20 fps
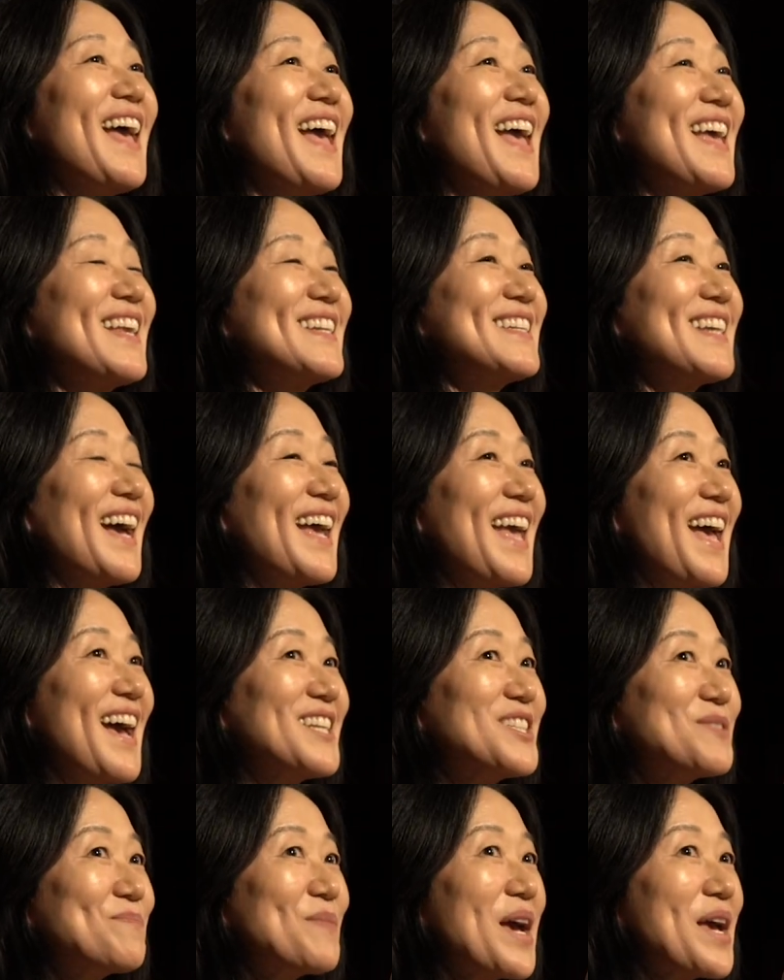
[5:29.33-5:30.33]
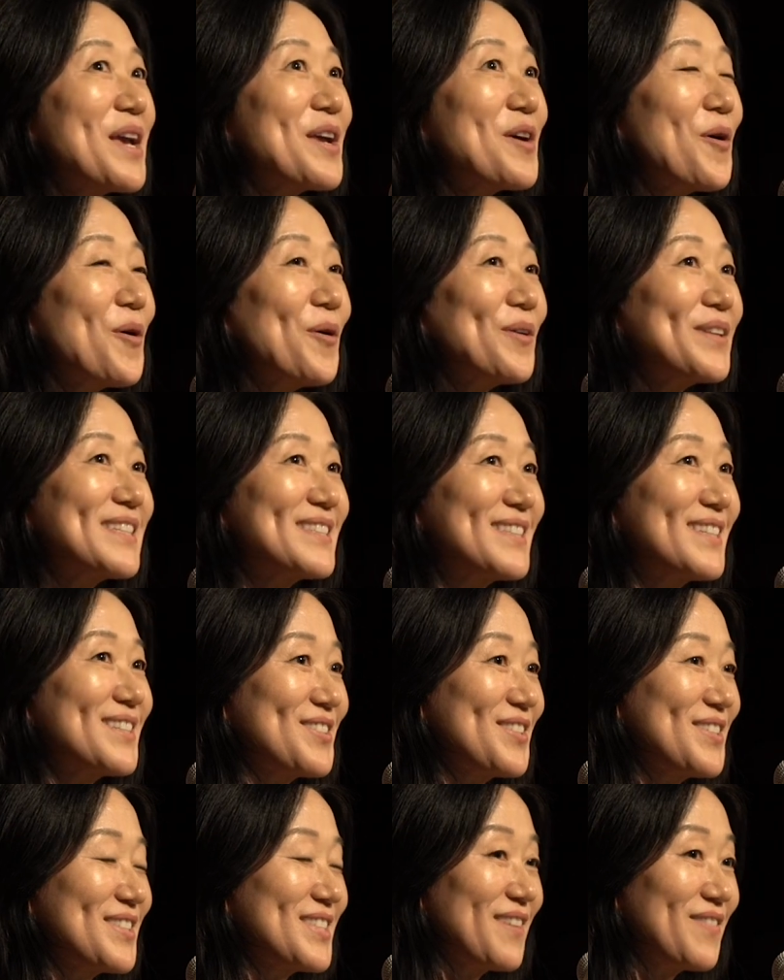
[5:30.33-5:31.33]
And I asked my oldest
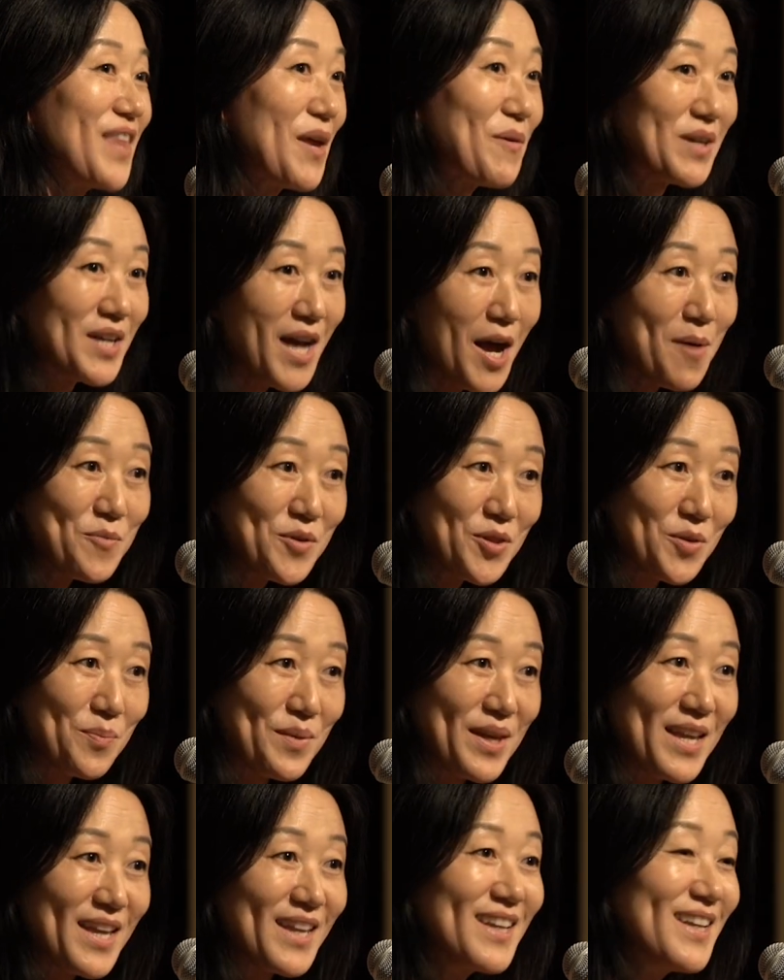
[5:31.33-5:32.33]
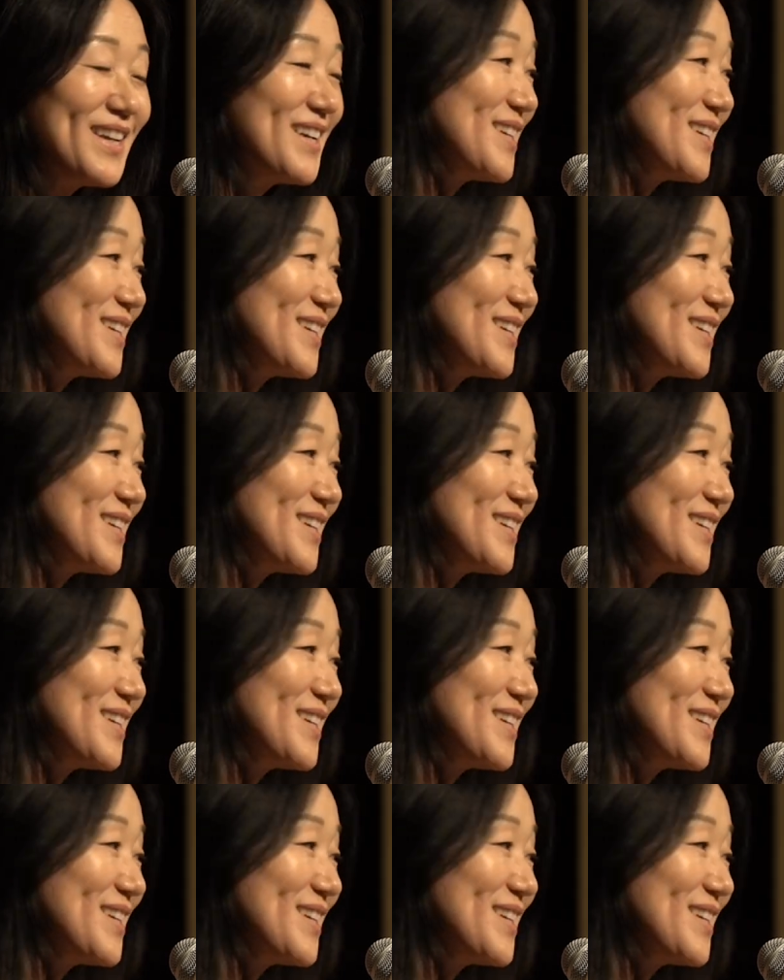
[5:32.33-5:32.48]
sisters if they would come with me